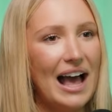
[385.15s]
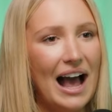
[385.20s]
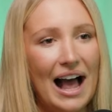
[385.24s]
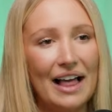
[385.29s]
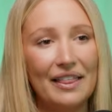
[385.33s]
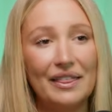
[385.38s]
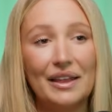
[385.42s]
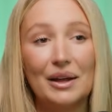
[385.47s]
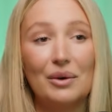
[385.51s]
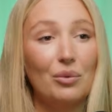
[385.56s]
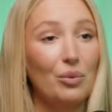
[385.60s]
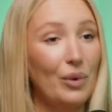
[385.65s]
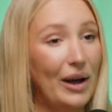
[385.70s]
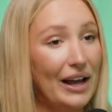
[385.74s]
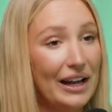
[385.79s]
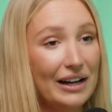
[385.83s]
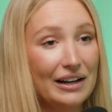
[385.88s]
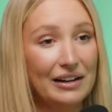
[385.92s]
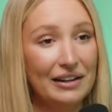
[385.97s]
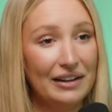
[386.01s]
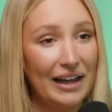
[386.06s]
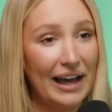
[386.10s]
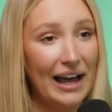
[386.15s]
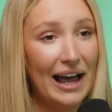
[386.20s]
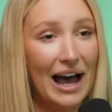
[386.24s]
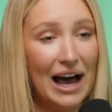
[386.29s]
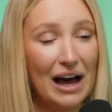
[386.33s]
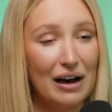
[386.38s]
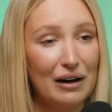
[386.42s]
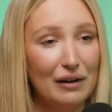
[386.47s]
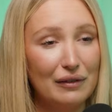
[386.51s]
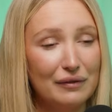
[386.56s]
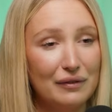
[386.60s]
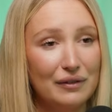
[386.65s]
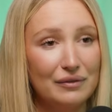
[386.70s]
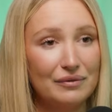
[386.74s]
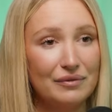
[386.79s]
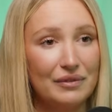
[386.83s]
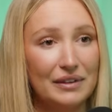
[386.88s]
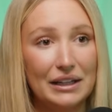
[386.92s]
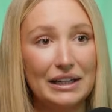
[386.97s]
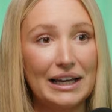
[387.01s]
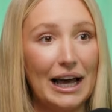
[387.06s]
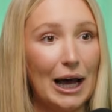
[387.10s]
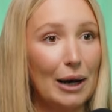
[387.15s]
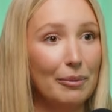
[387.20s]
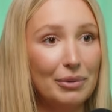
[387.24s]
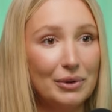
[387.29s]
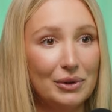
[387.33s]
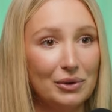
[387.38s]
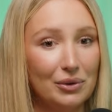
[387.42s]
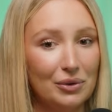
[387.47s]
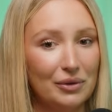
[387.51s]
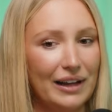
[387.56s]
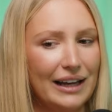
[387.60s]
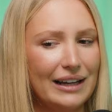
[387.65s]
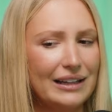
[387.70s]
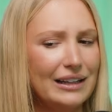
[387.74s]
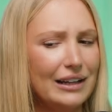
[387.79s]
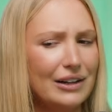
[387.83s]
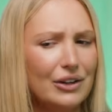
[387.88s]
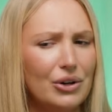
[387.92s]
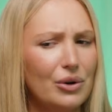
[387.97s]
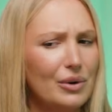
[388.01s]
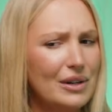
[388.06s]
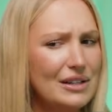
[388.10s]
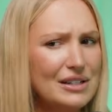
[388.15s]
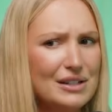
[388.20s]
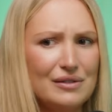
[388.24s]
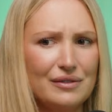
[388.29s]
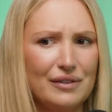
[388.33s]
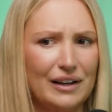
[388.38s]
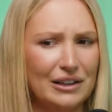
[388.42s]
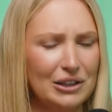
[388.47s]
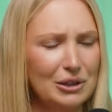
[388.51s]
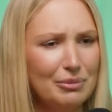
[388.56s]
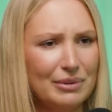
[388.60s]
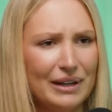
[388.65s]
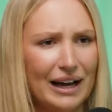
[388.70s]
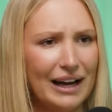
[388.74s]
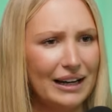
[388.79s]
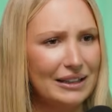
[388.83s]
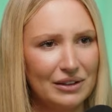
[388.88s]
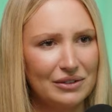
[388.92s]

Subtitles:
and then when they have the capital, they can go and develop that.